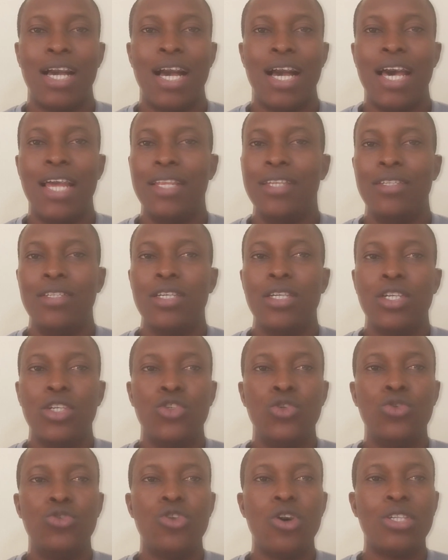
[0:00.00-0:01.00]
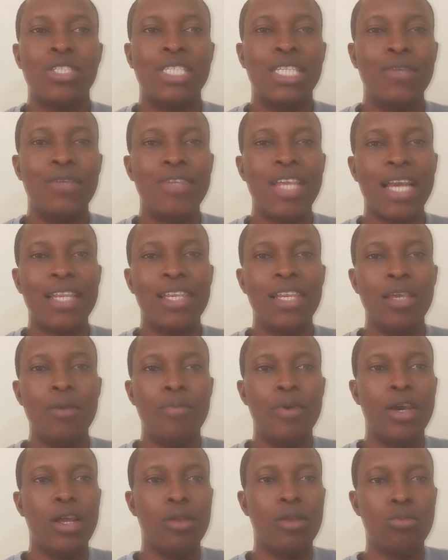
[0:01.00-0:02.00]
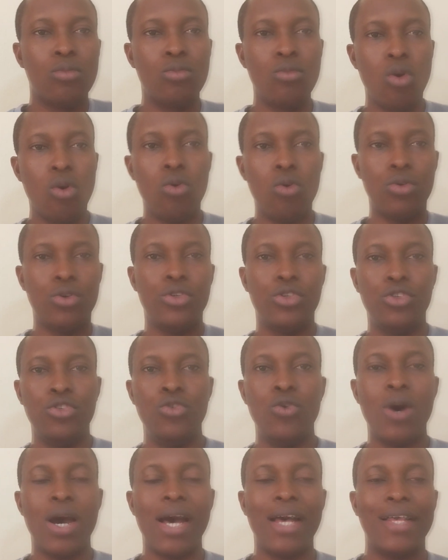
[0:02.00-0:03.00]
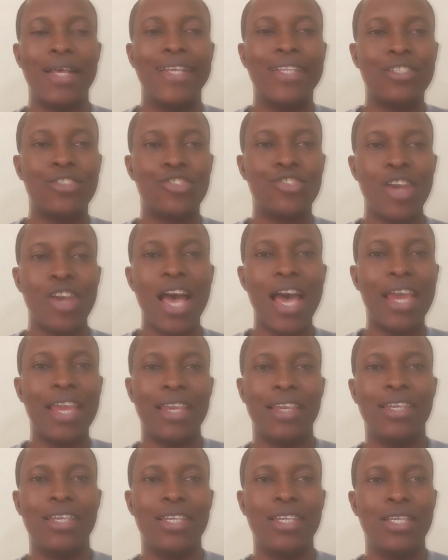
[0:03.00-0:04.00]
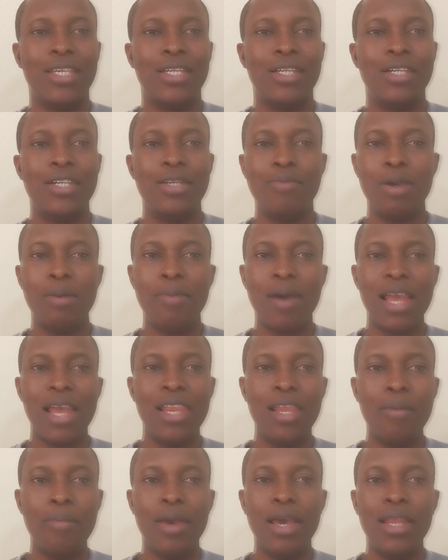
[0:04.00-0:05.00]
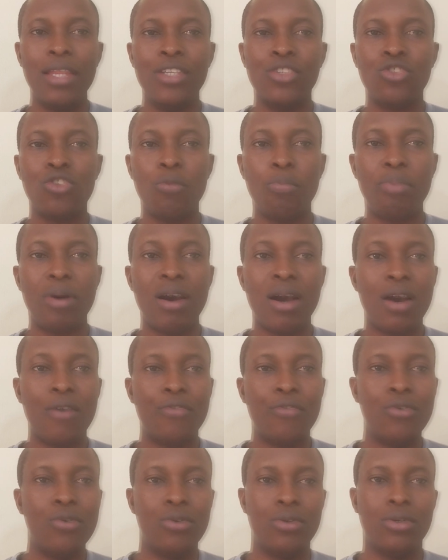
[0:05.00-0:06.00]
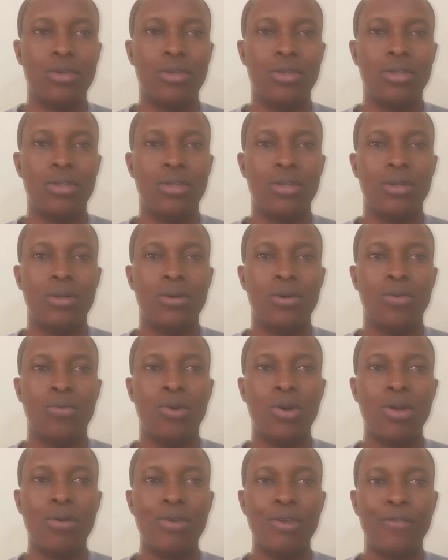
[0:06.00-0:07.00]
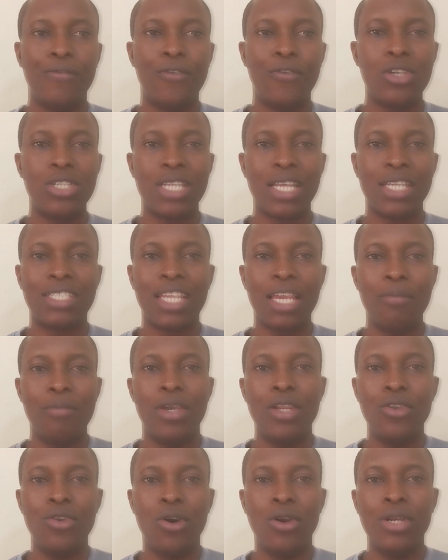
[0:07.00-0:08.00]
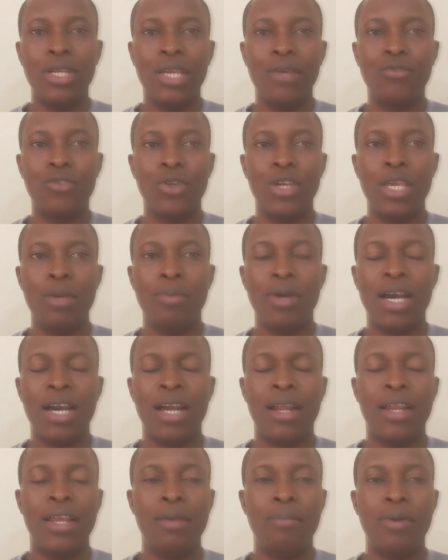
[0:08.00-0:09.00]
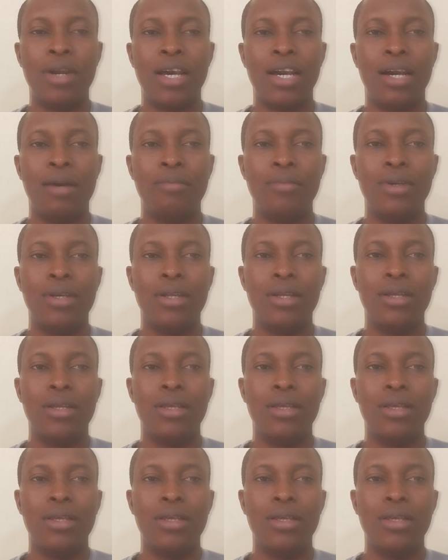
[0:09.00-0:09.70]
and you just give that label, boo, you are shy. Remember, label is so powerful. One of the first assignments God gave to Adam,